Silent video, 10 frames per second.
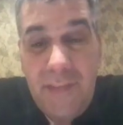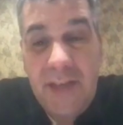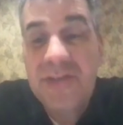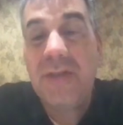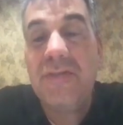
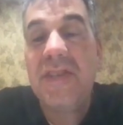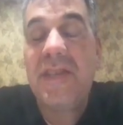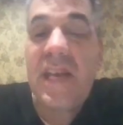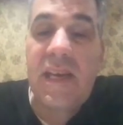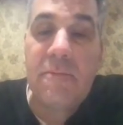So just
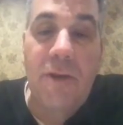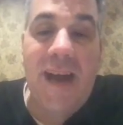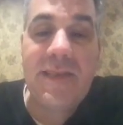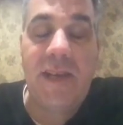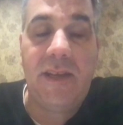thinking
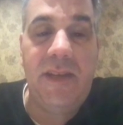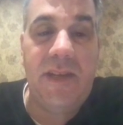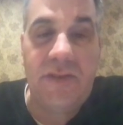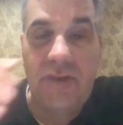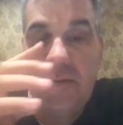practically
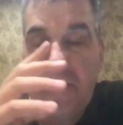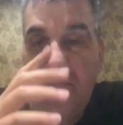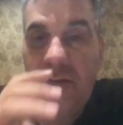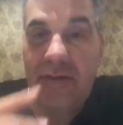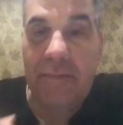in terms
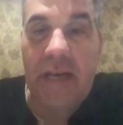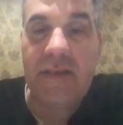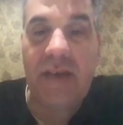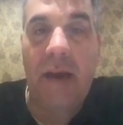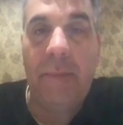of your
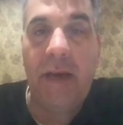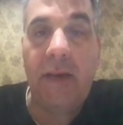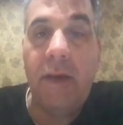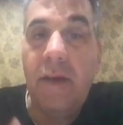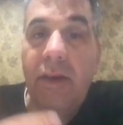debate
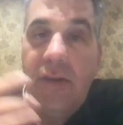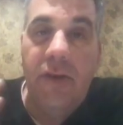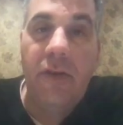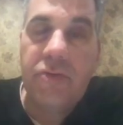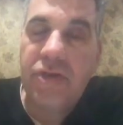topic,
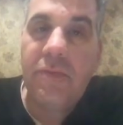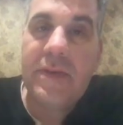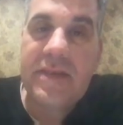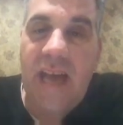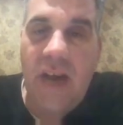should we
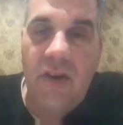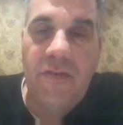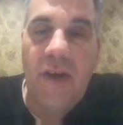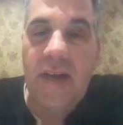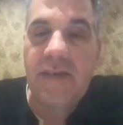
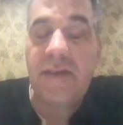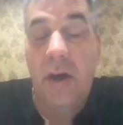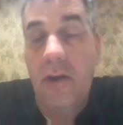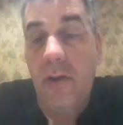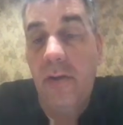sacrifice
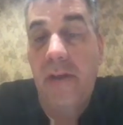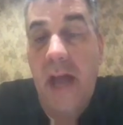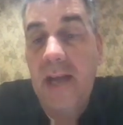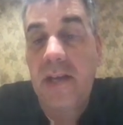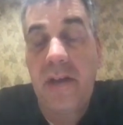our own
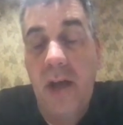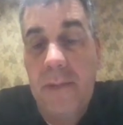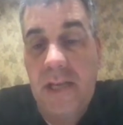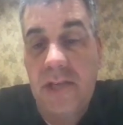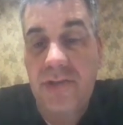
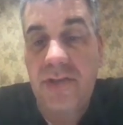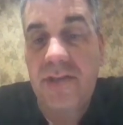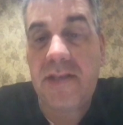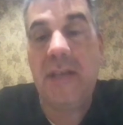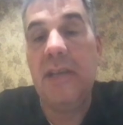economic
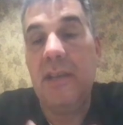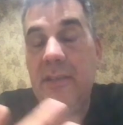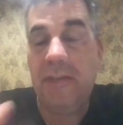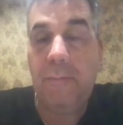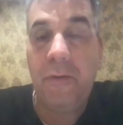interest
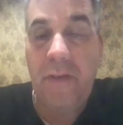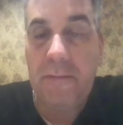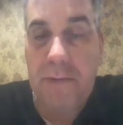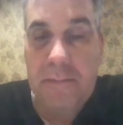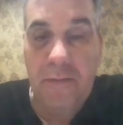to
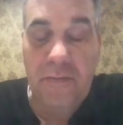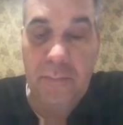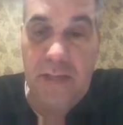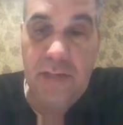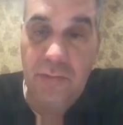prevent people from
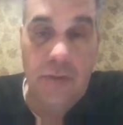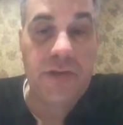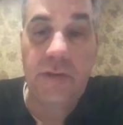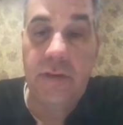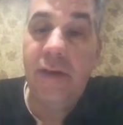being
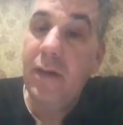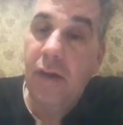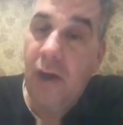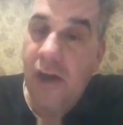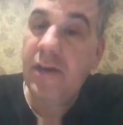tortured?
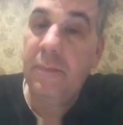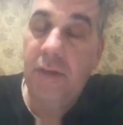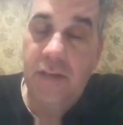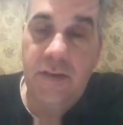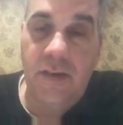
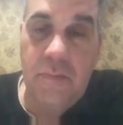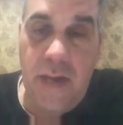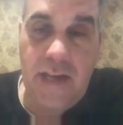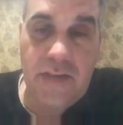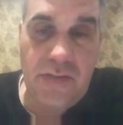Arguably, you could
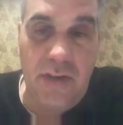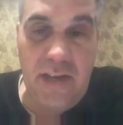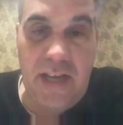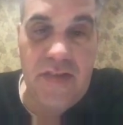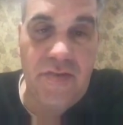make a strong
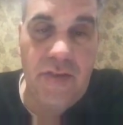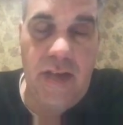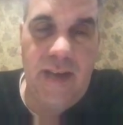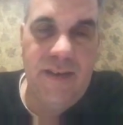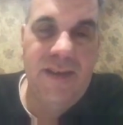case for
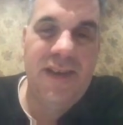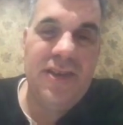that.